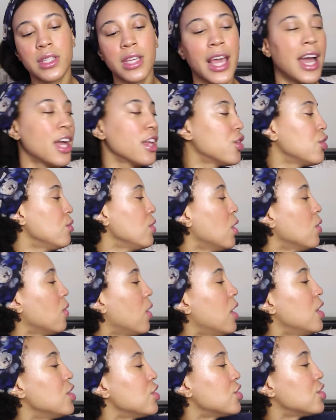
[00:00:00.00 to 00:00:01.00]
yeah, you know,
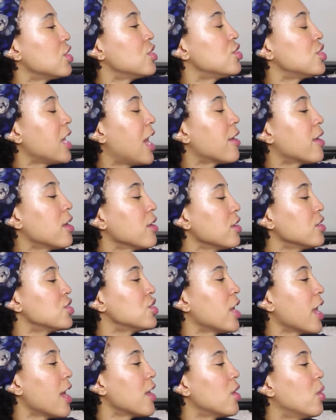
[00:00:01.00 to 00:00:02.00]
uh, sh shout out your
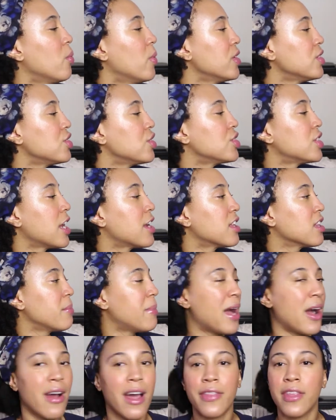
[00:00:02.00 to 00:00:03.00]
channel, what is your channel
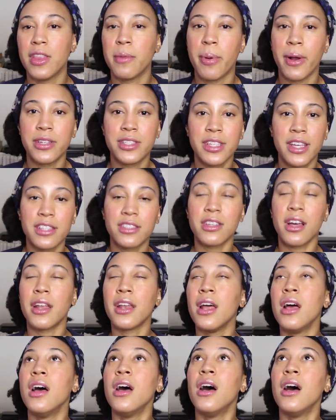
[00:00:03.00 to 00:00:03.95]
about? And then the person gets on,